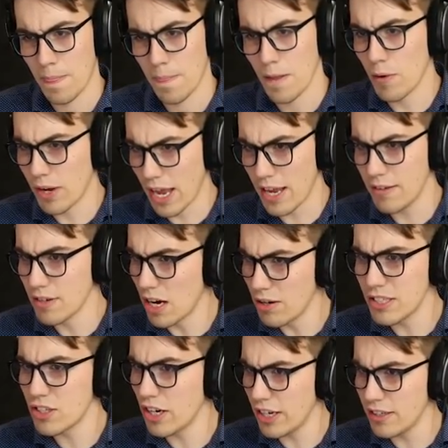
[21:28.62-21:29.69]
Okay, no,
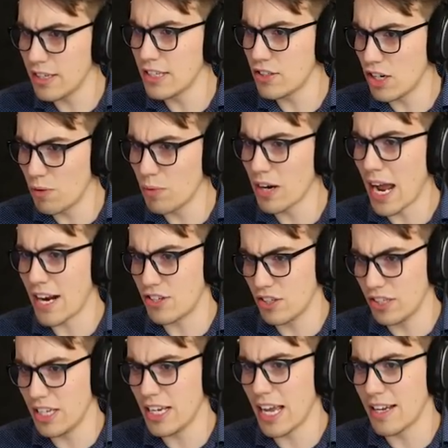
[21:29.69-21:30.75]
it's good. It's good. We're
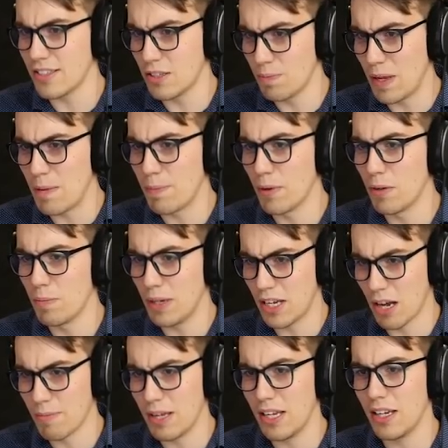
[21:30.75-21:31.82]
actually getting some people
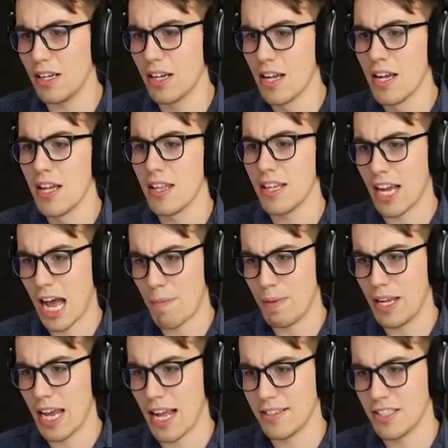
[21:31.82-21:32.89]
becoming the
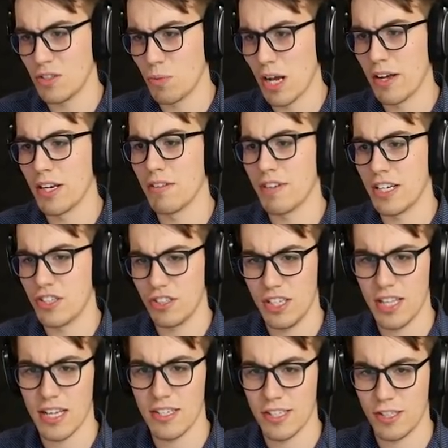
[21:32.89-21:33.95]
copycats as well, and
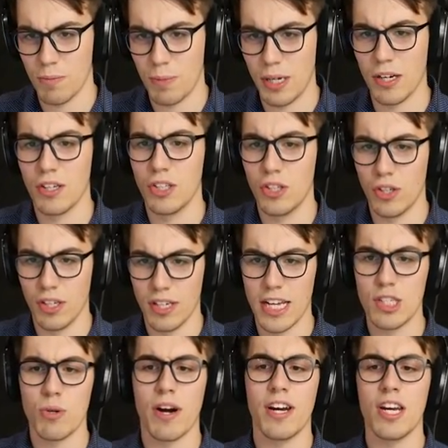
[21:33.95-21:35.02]
eventually they disappear. Good.
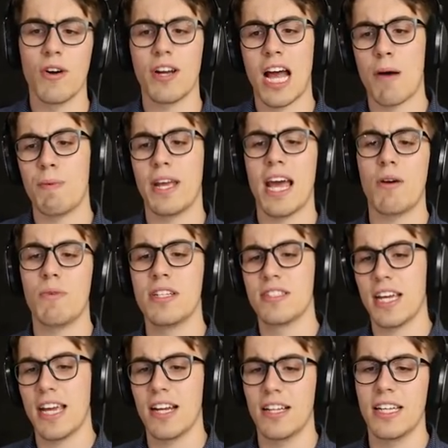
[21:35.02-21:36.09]
As you already know, copycat wins
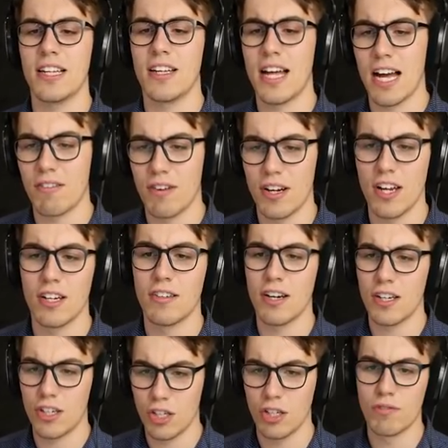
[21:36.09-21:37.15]
handily in the long run under
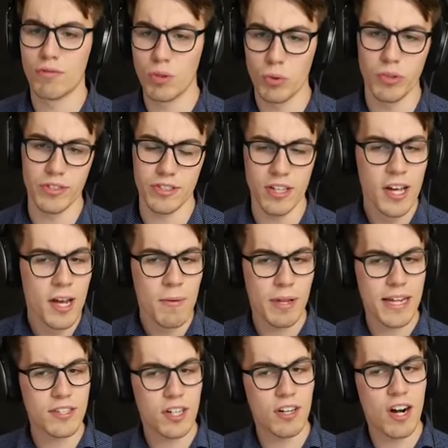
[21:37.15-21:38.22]
our current rules.
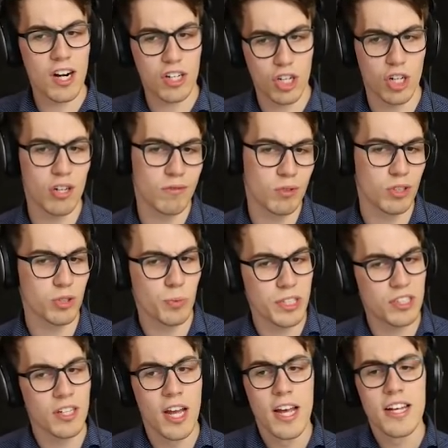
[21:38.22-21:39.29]
That's under our current rules,
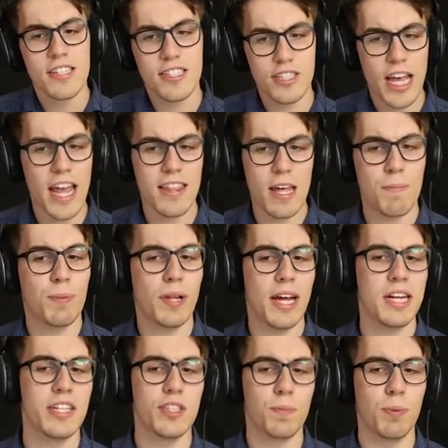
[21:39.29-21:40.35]
which say that
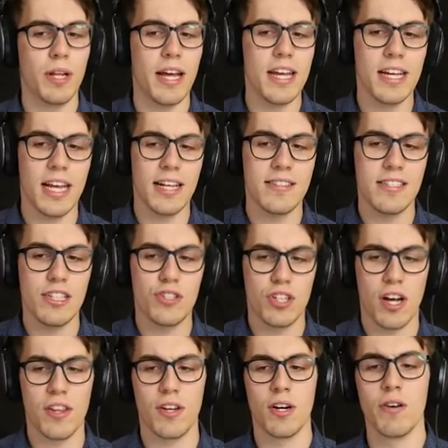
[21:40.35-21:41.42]
players play against each
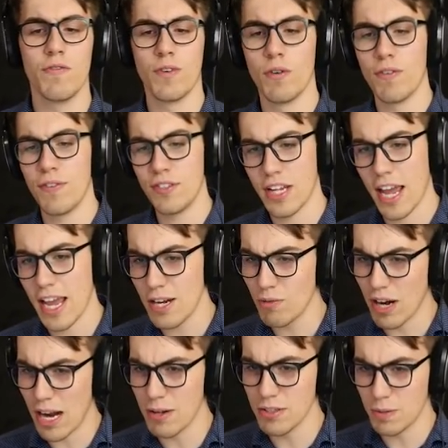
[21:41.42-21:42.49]
other for 10
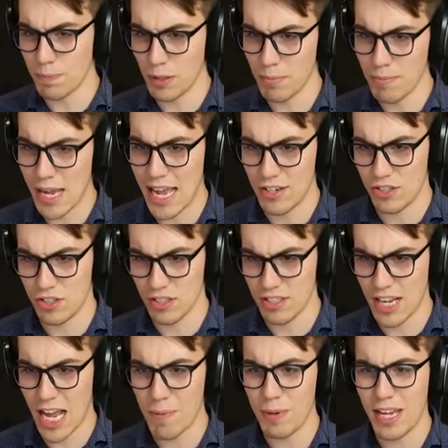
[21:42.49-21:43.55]
rounds per match.
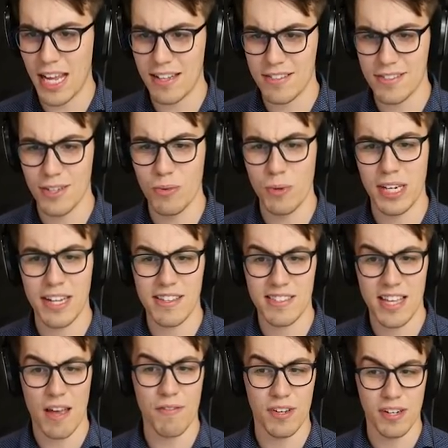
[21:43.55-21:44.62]
Does copycat still win at
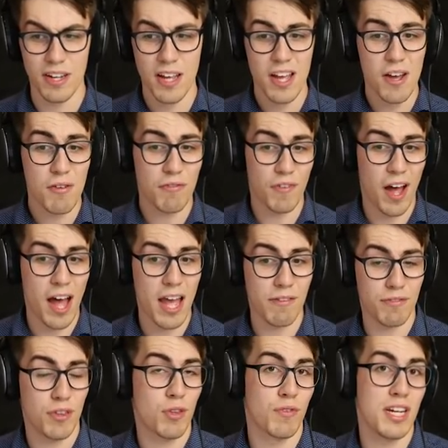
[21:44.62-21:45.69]
7?
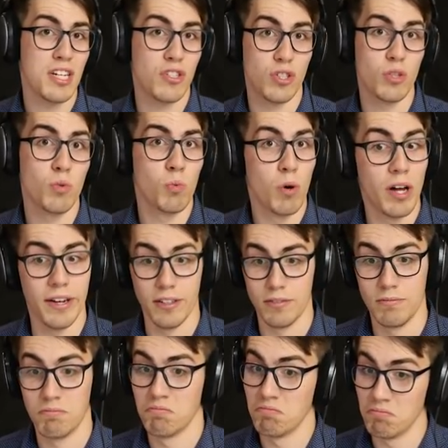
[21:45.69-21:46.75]
5, 3, 2, 1.
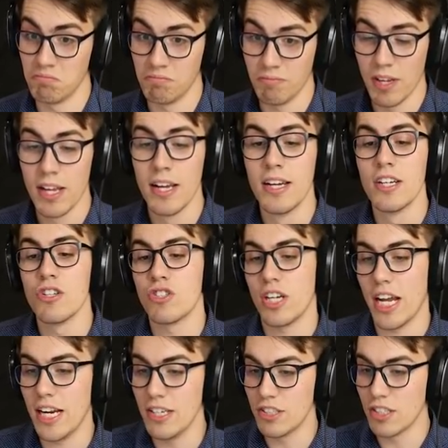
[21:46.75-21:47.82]
Hmm.
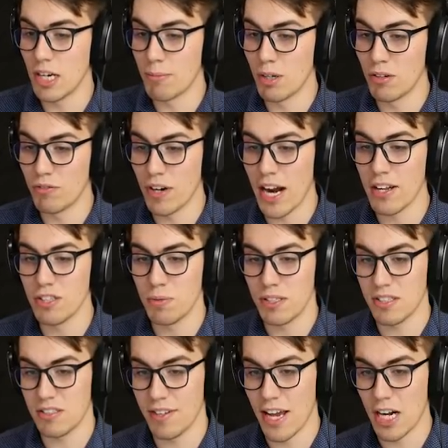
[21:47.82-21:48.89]
Change the number of rounds with
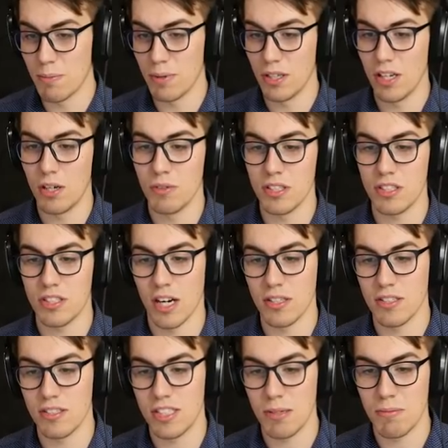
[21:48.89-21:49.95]
the slider below and
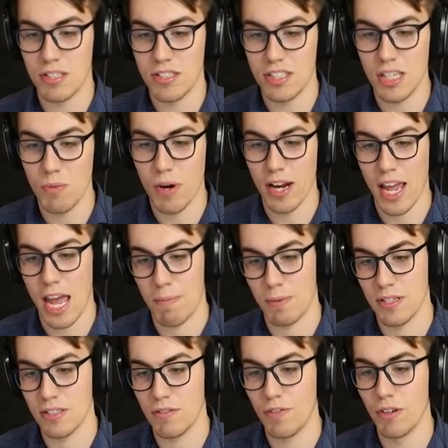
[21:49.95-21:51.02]
start the sim and see what
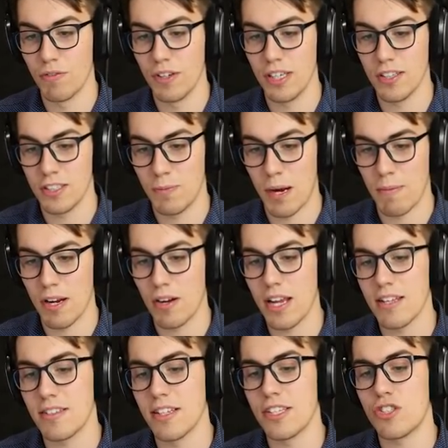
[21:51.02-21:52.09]
happens. Feel free to experiment.
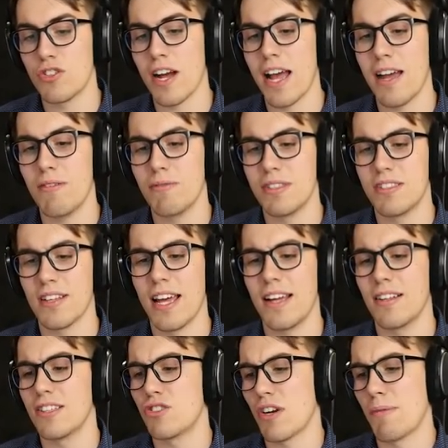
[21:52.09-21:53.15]
Okay, so let's try it with
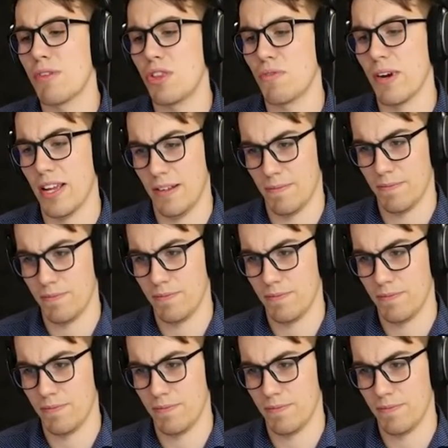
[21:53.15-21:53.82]
like, let's try with three.